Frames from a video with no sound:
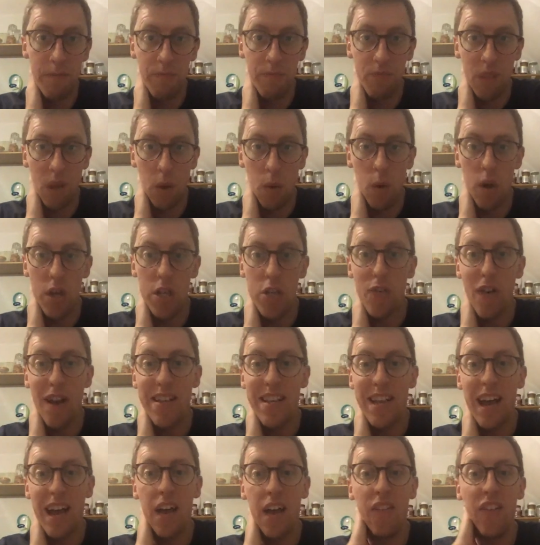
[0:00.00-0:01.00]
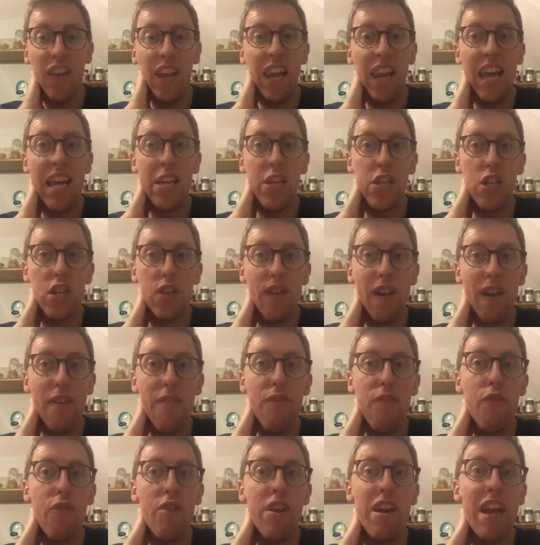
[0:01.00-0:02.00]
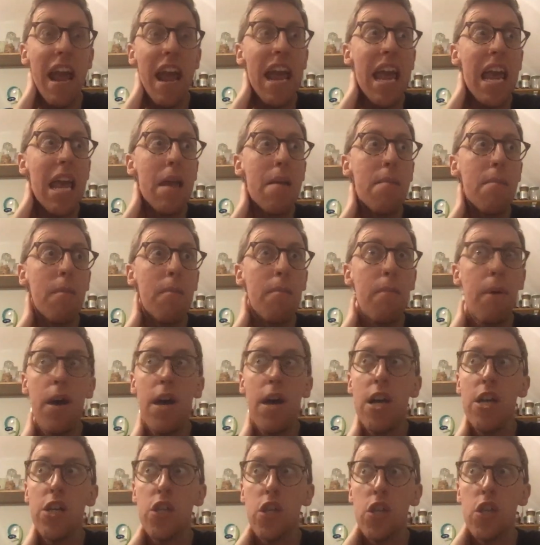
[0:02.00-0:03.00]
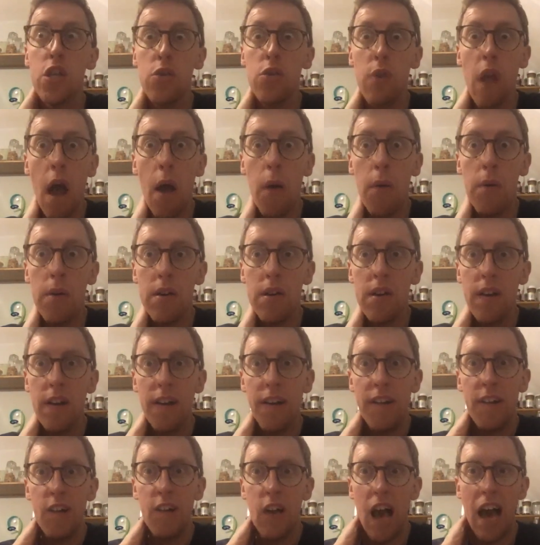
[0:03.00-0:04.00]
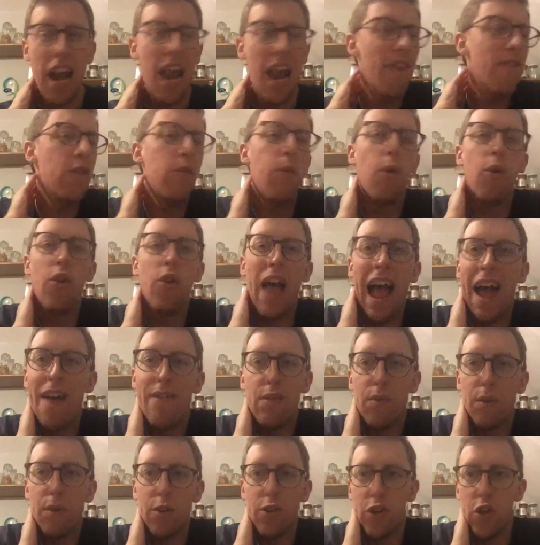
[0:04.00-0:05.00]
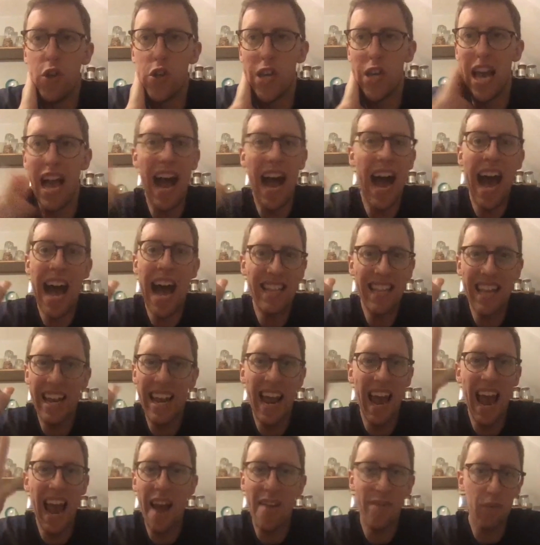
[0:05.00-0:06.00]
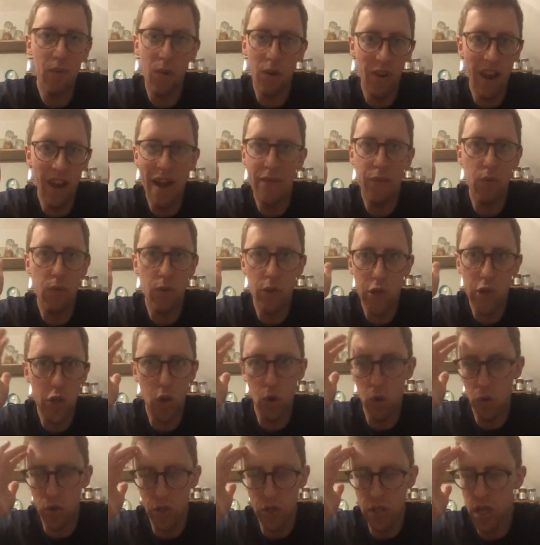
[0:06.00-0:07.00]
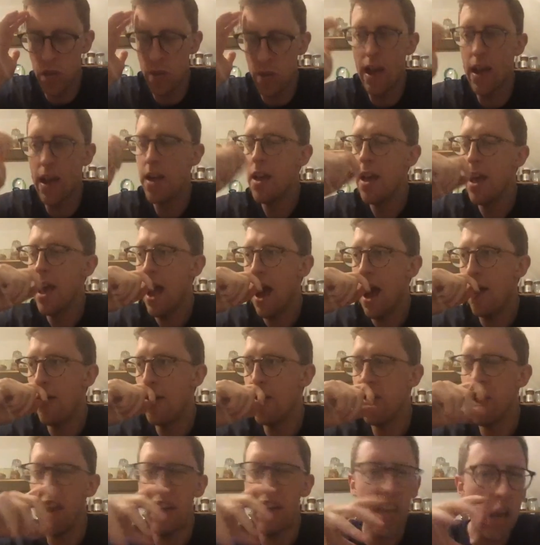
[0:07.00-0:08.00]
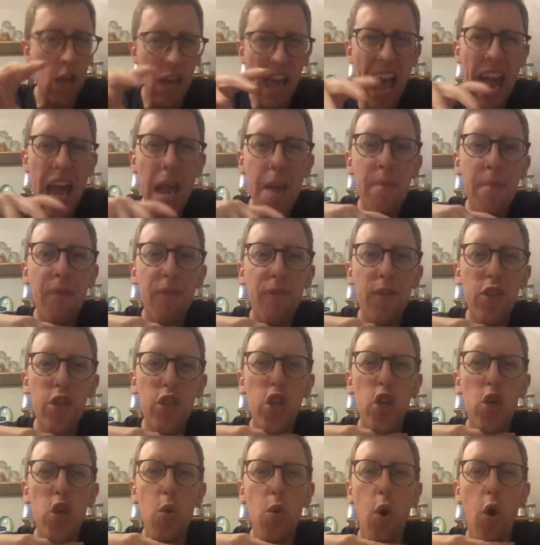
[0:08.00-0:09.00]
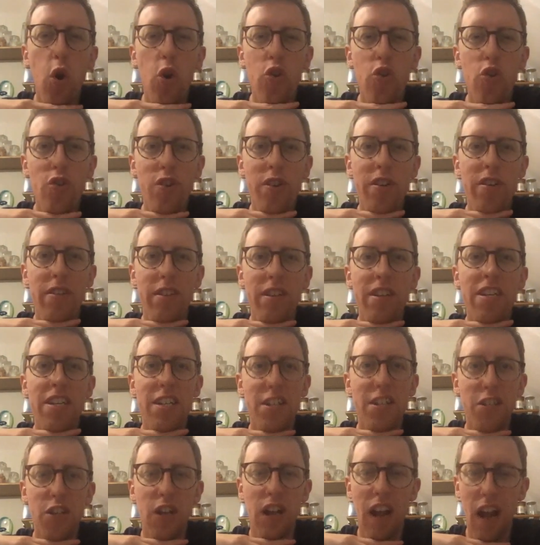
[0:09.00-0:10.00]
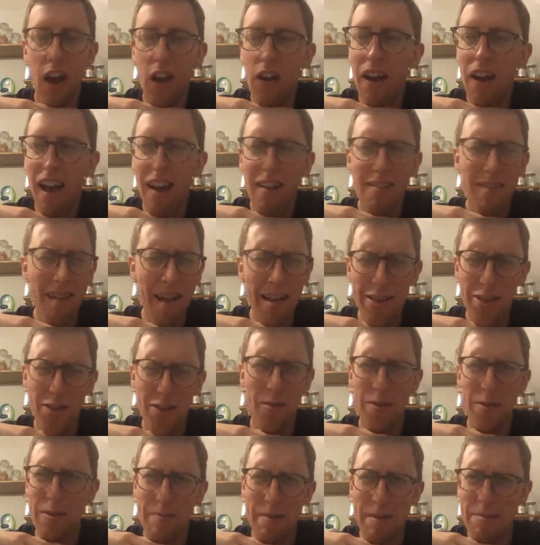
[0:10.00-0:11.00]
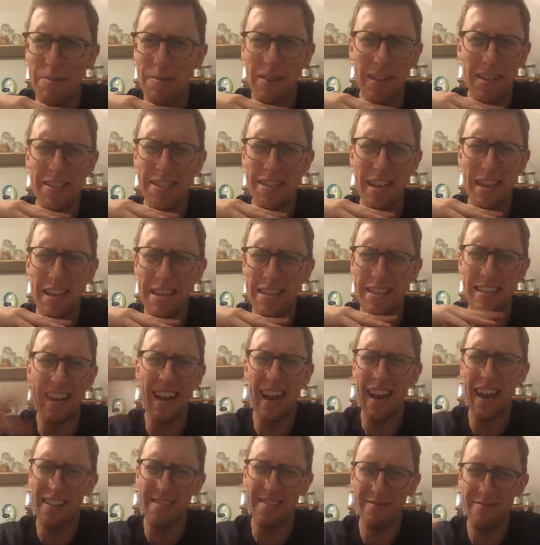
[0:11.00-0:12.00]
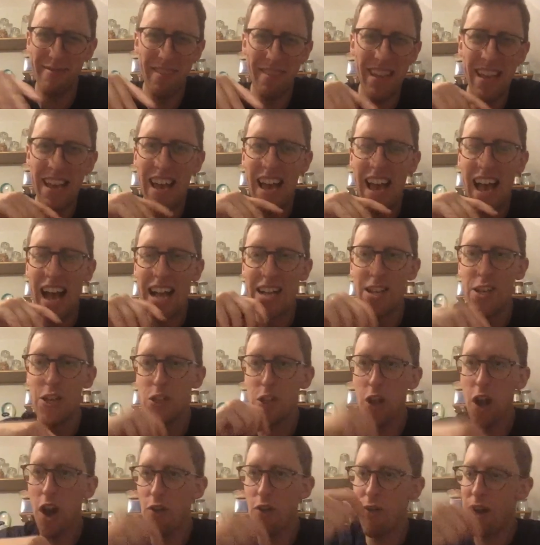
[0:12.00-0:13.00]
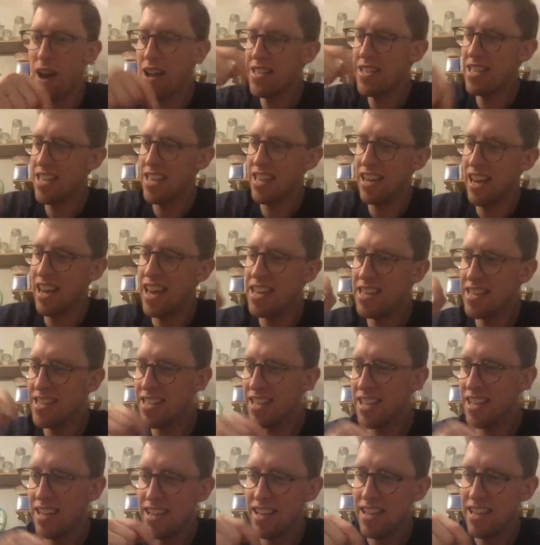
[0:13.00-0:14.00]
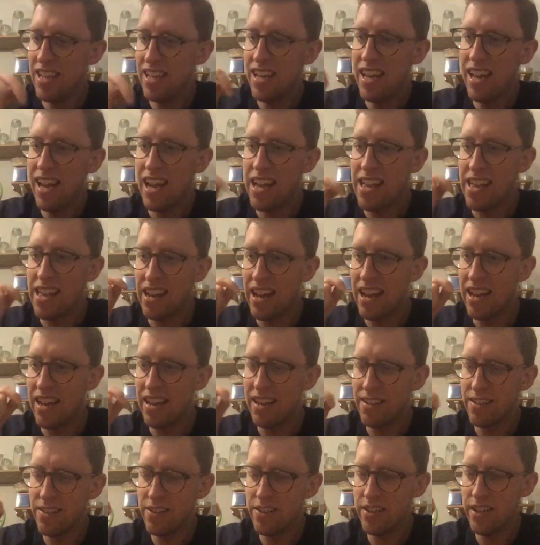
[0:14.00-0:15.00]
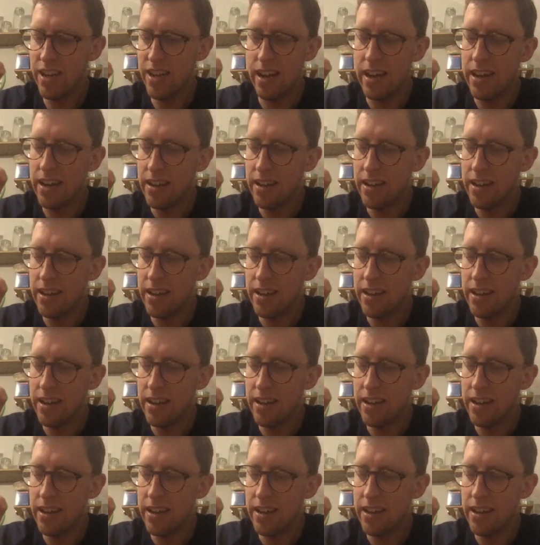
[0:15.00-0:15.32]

I want you to write down a list of every name and person you know. And everyone does it. I did it. Everyone's told to do it. And they say, aim for 200. So you're like, okay, 200 people, that's easy. And you start writing your list and you're like, shit,